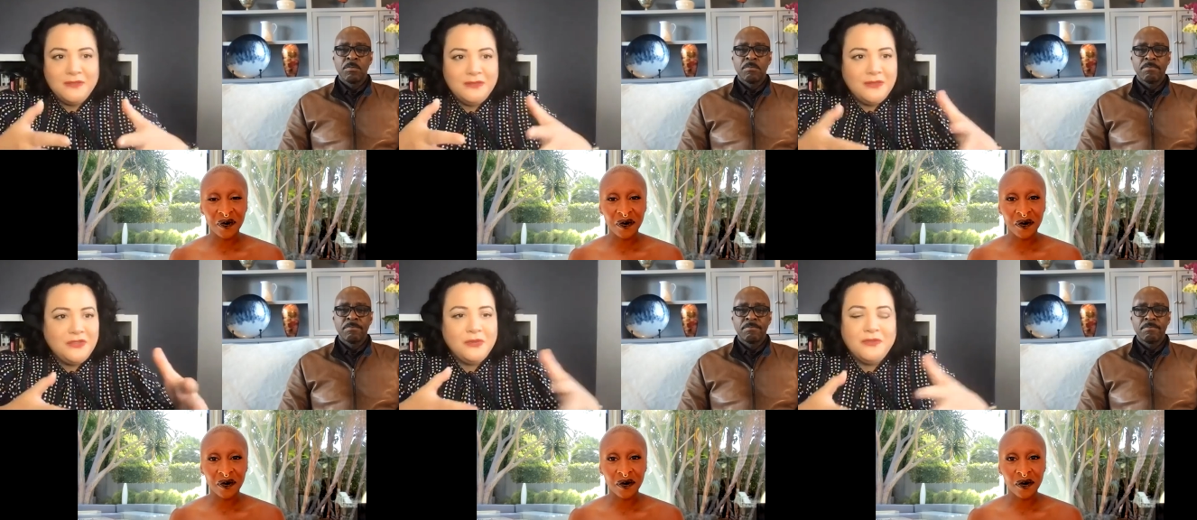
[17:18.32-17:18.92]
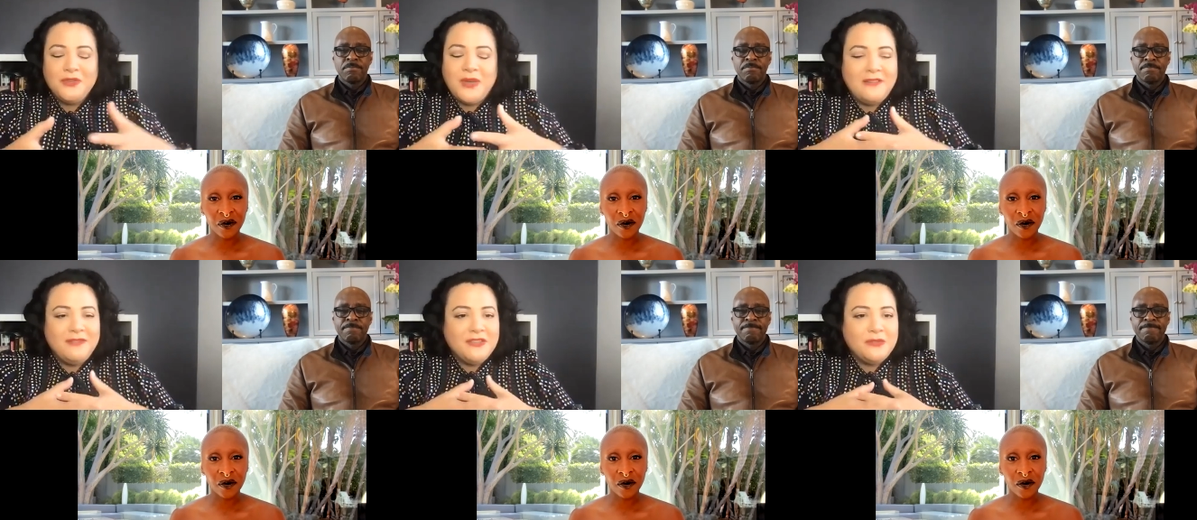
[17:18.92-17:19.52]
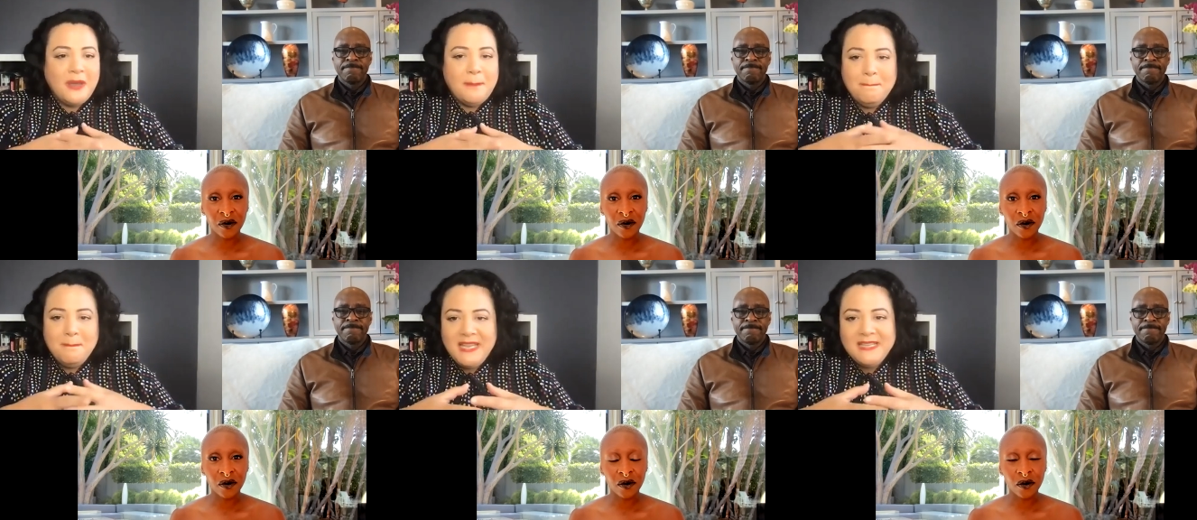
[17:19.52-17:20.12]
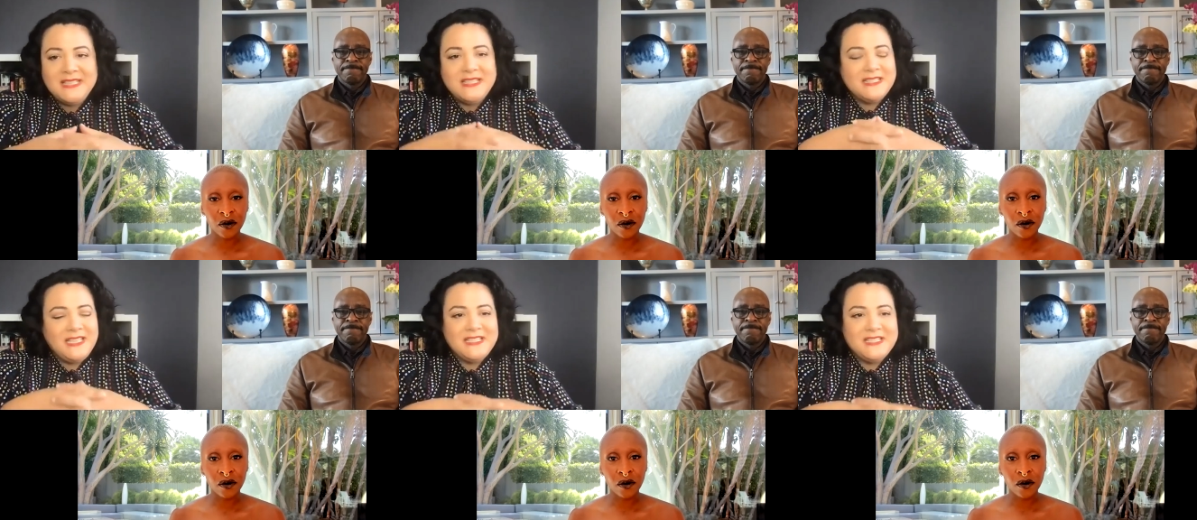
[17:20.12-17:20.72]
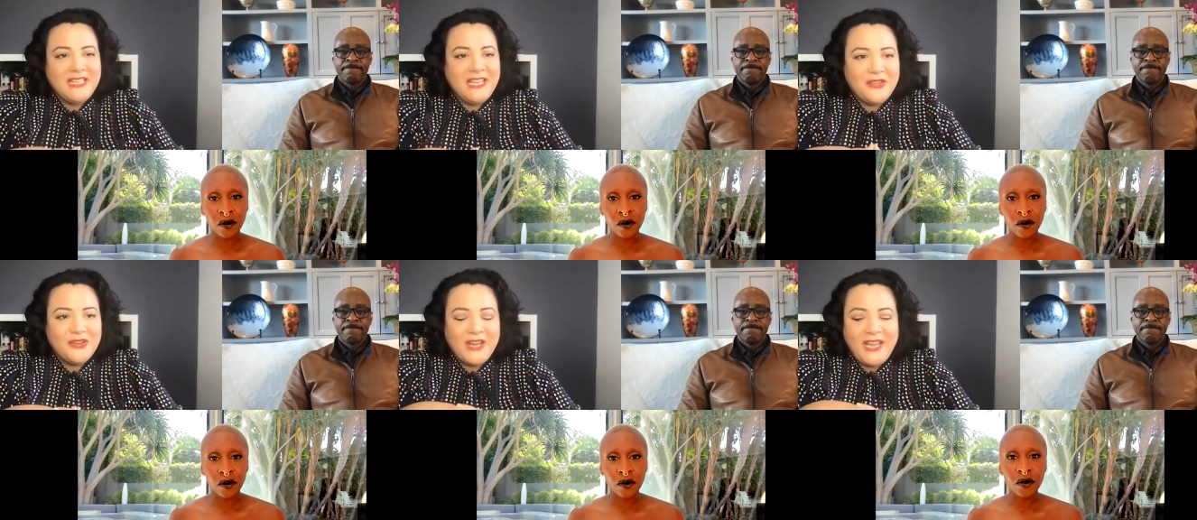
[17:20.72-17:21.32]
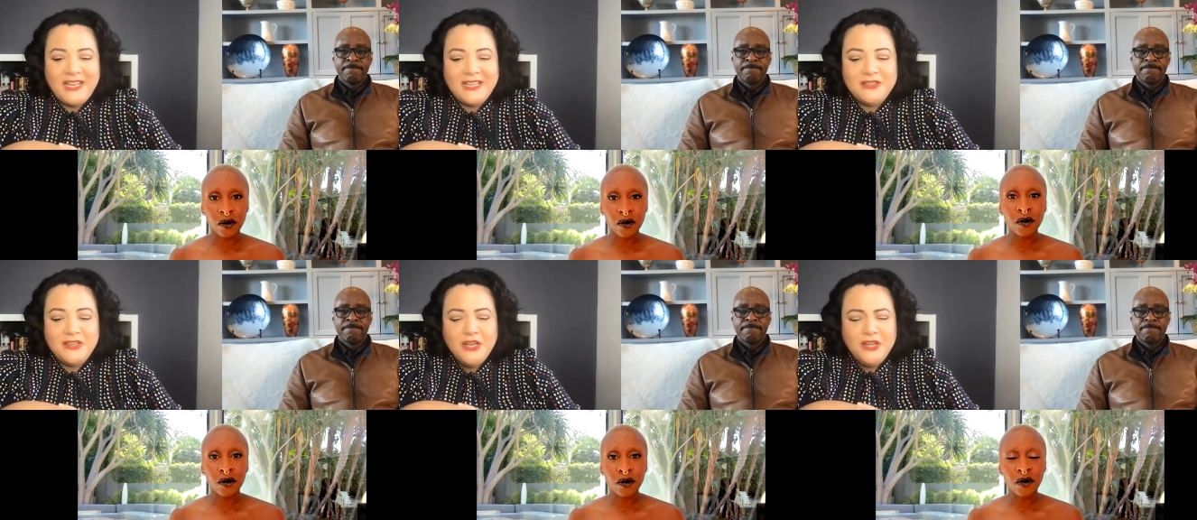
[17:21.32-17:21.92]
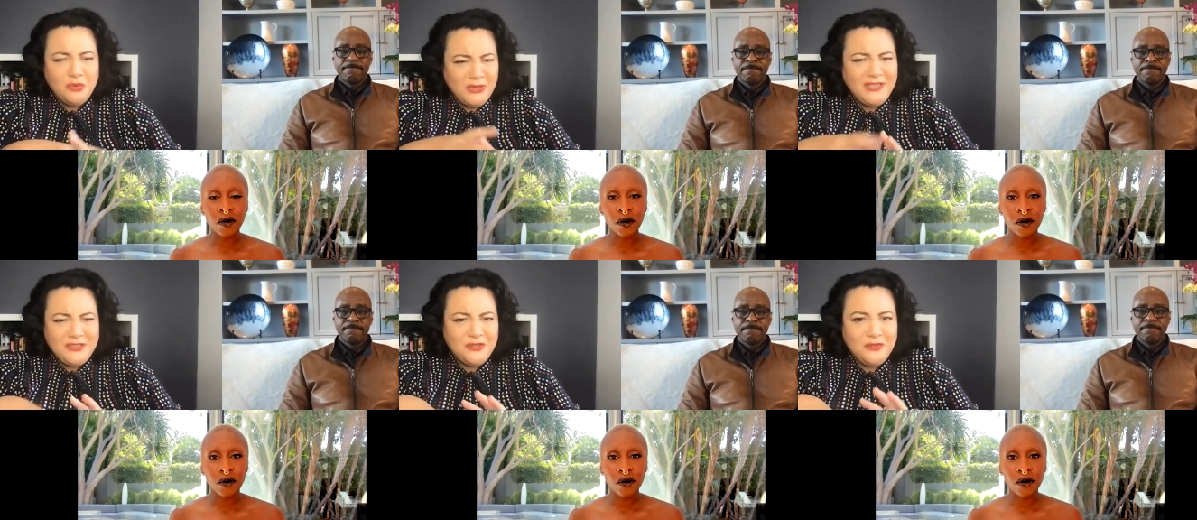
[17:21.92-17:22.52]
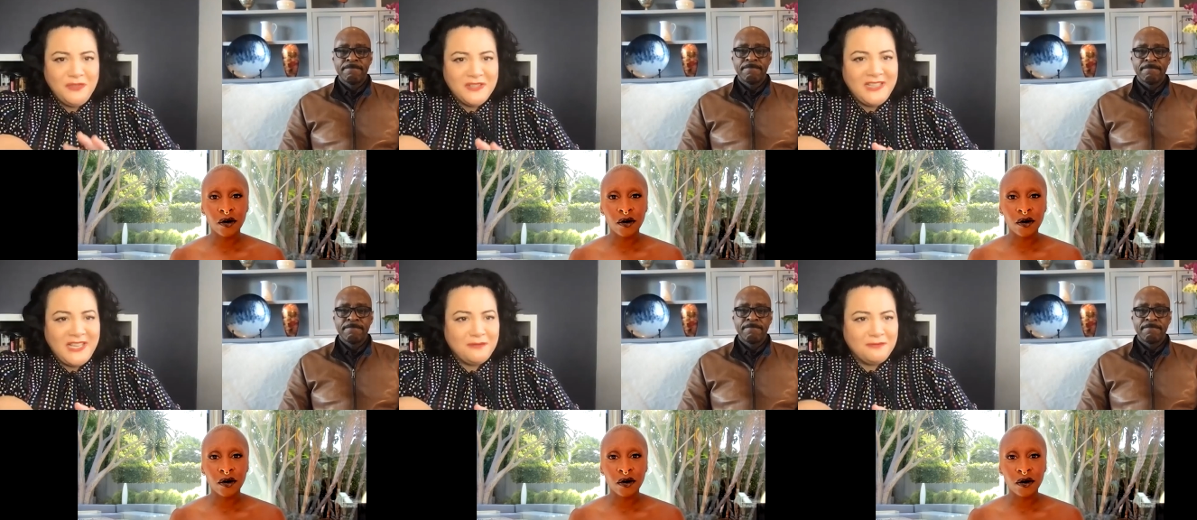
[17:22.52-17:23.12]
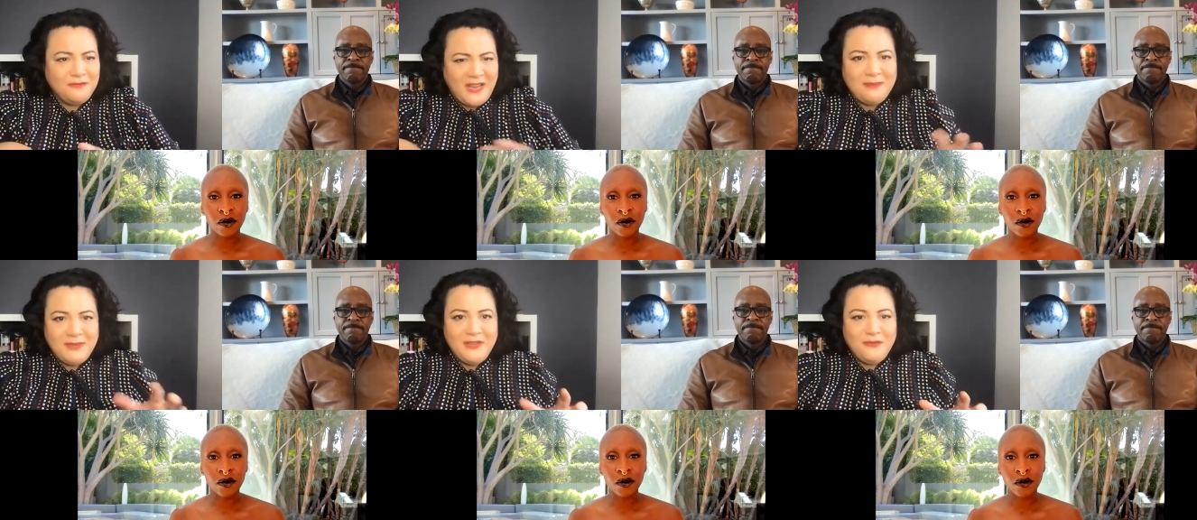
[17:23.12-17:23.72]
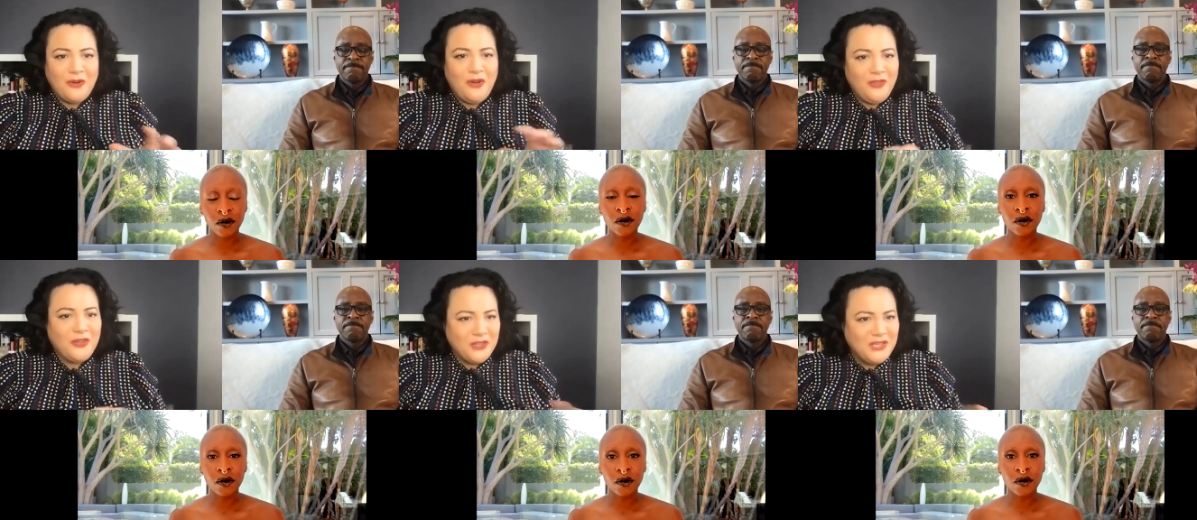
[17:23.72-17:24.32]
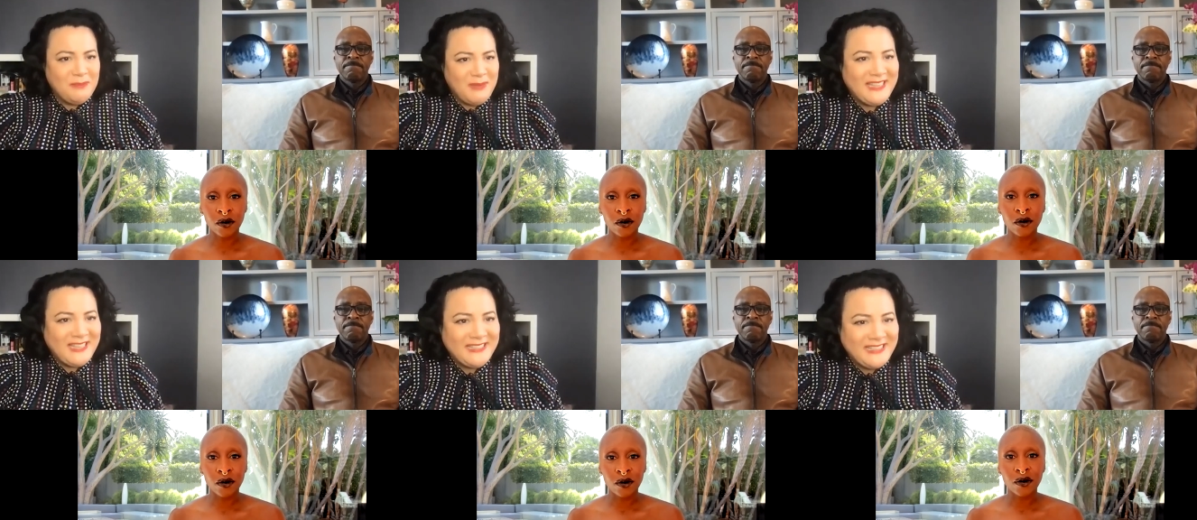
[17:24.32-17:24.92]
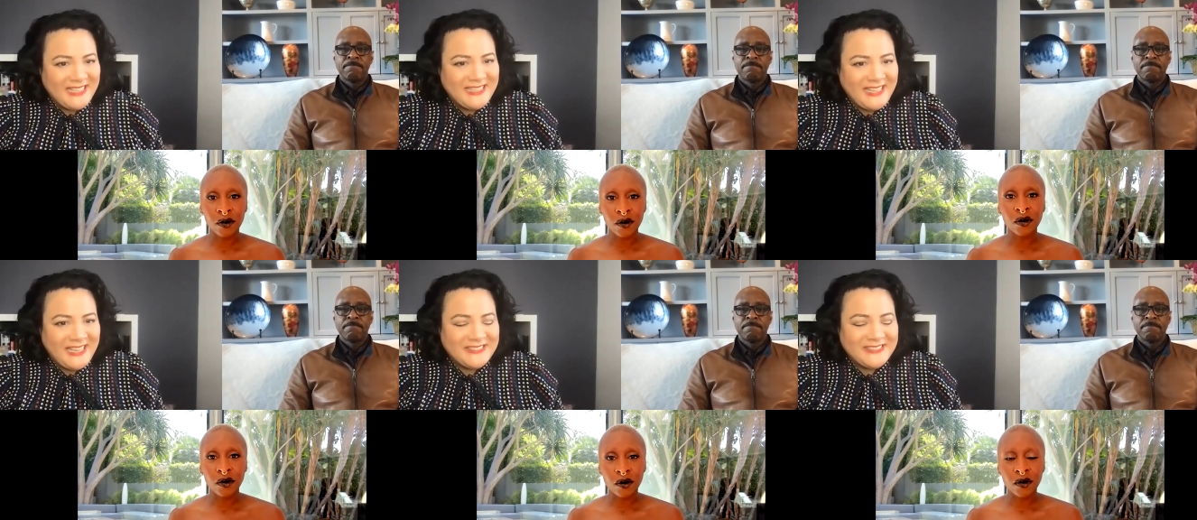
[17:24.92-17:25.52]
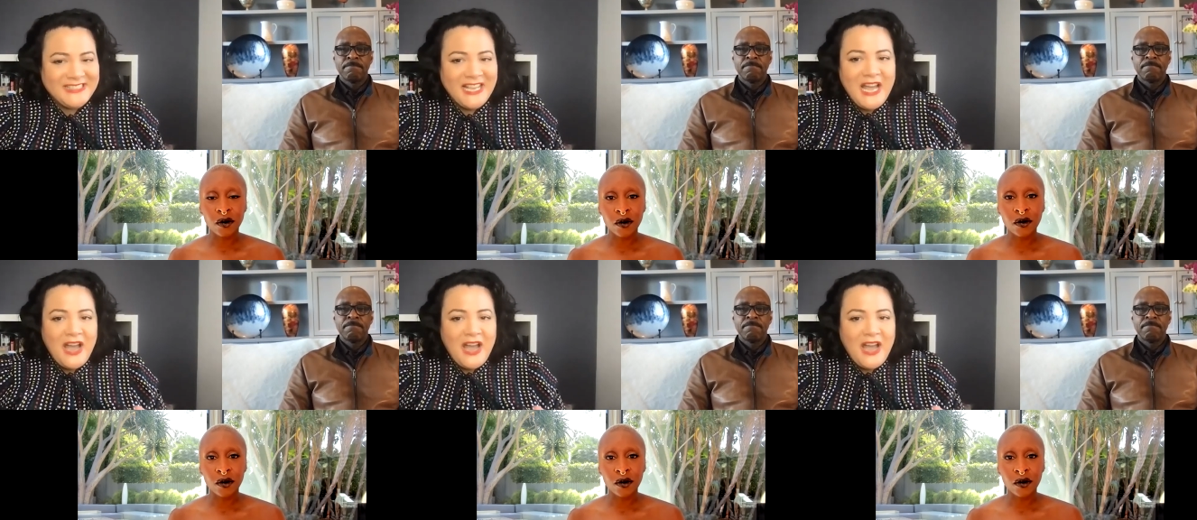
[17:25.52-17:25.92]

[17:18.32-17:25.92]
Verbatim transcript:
Speaker 1: the two of you have these amazing scenes together, and you really do feel like family for all the good and bad that that entails.